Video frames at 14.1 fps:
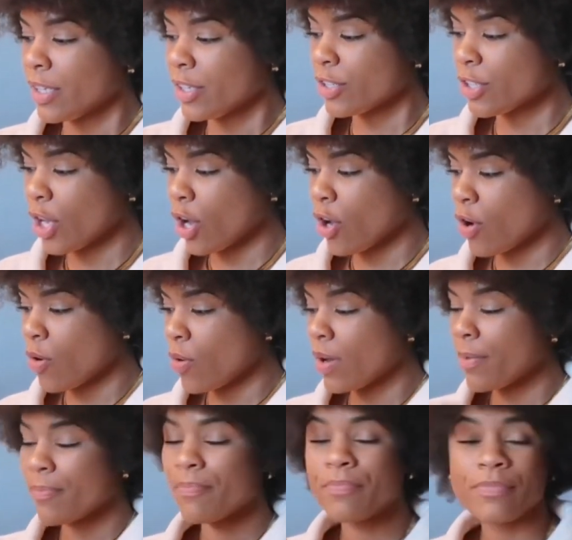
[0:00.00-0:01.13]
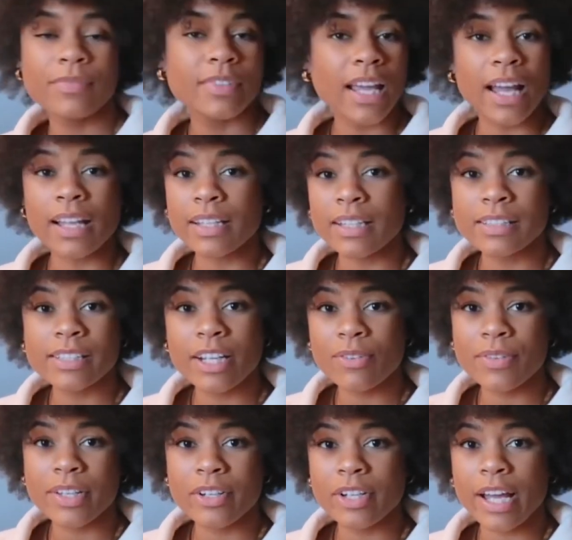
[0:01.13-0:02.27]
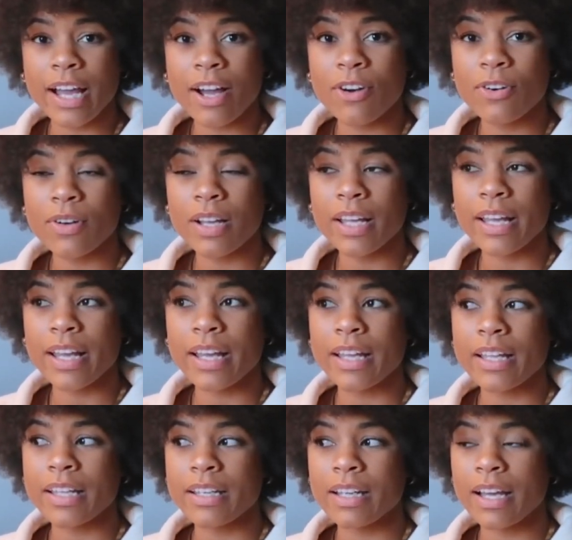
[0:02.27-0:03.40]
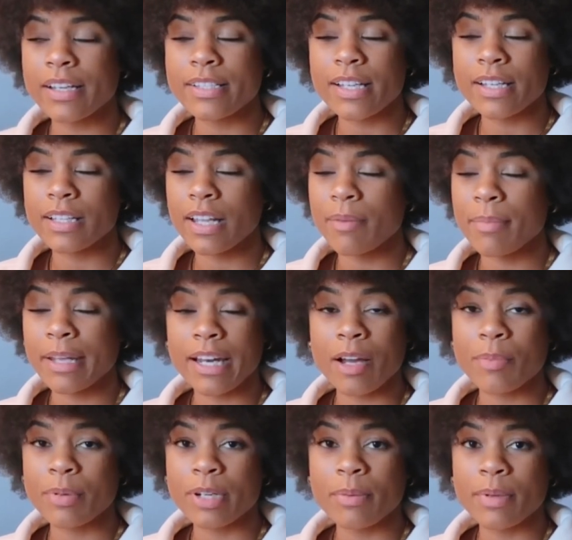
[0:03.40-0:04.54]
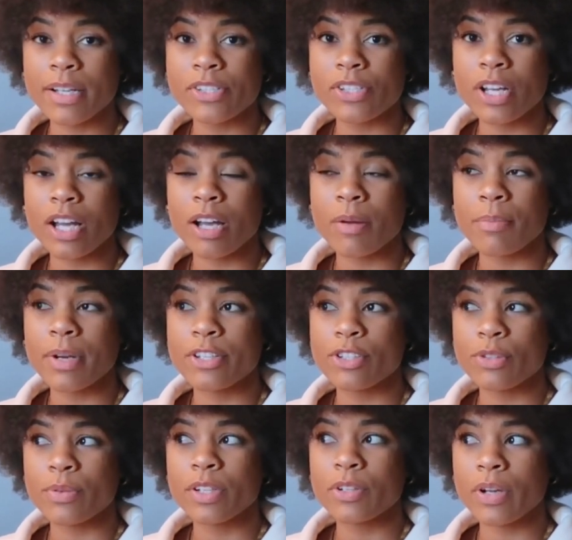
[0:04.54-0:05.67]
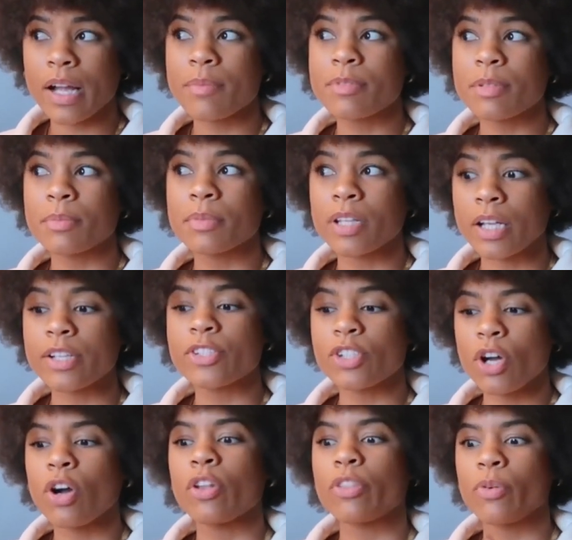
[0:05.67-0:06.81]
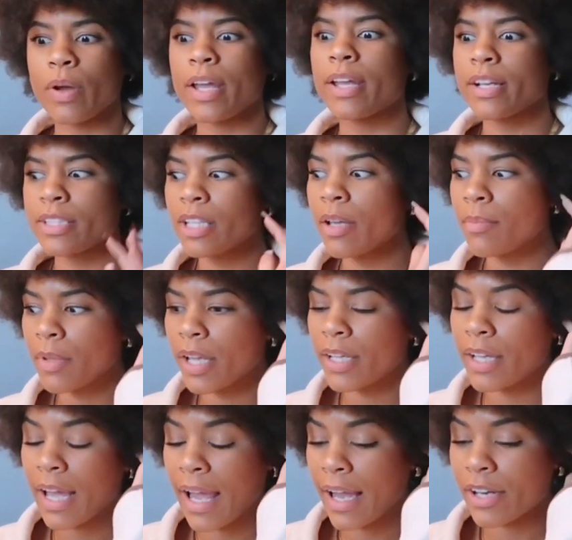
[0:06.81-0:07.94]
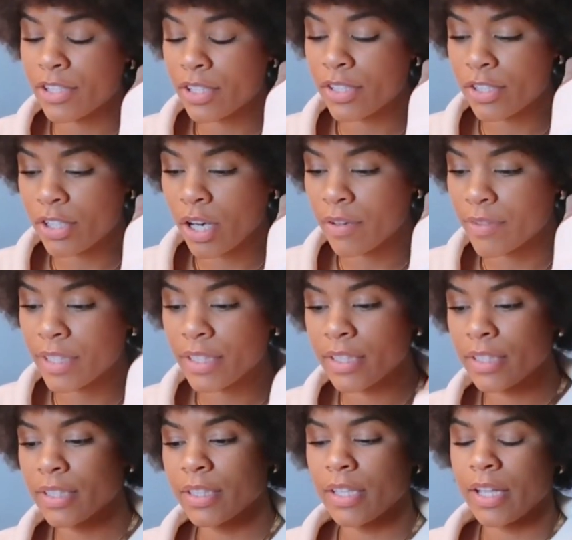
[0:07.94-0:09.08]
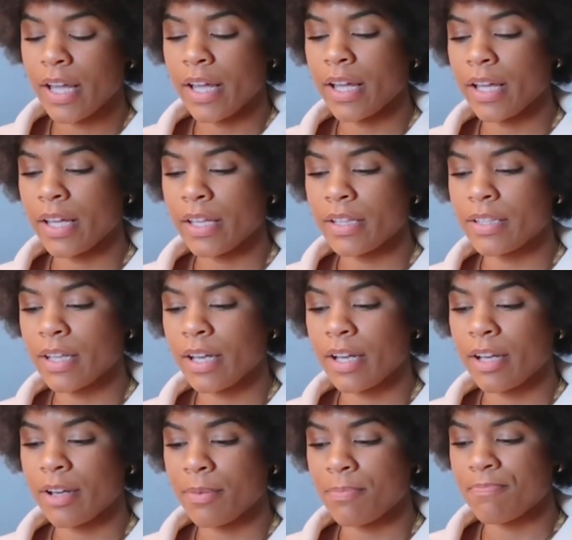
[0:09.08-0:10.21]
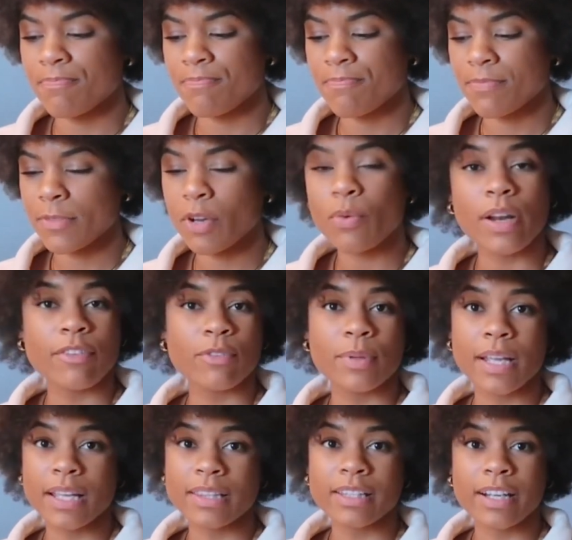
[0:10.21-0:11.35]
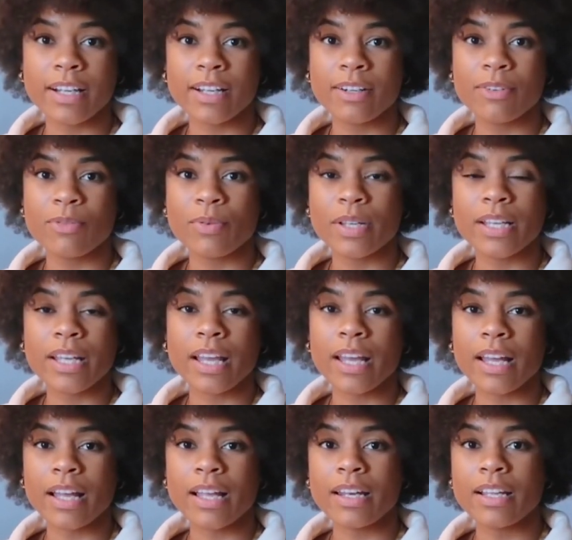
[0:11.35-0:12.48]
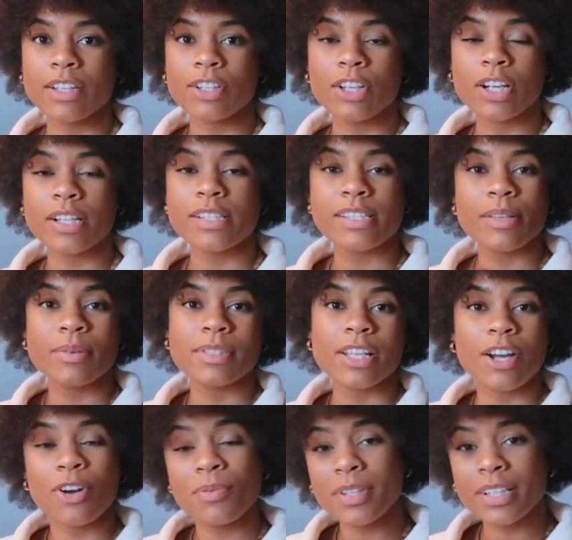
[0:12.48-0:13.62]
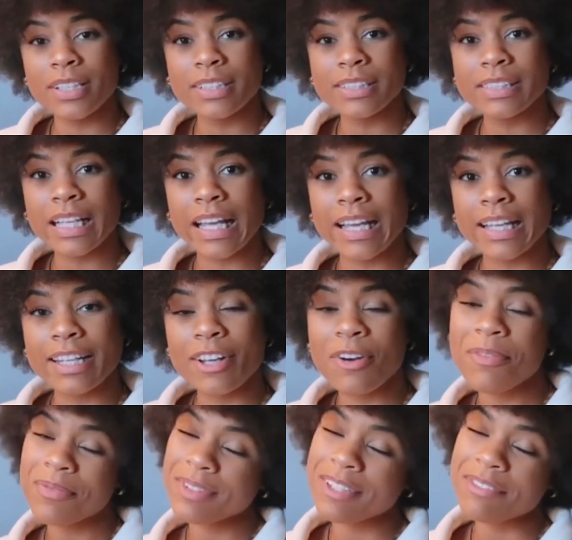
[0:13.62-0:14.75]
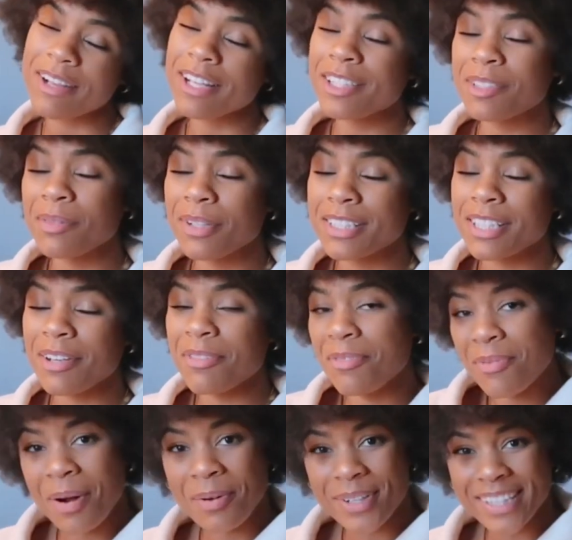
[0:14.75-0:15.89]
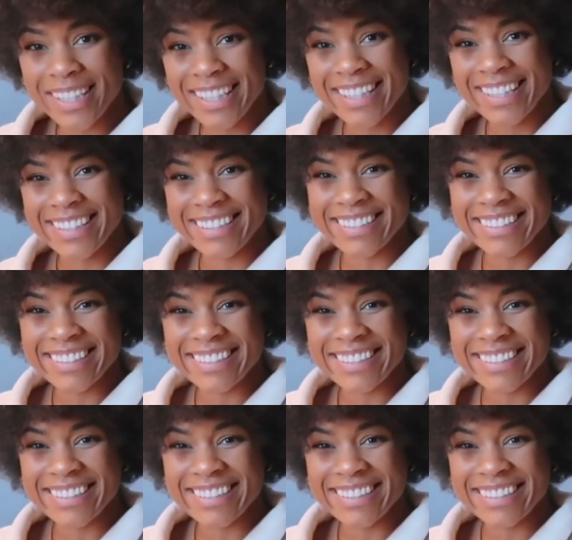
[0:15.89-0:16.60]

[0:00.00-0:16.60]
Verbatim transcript: So yeah, let's head over there now. And I just had to let Bane out pretty much, um, but I do want to grab some lunch on the way because I'm like actually starving. And um, whenever we get there, we can look and see what's at Home Goods and hopefully find some good stuff while we're in there.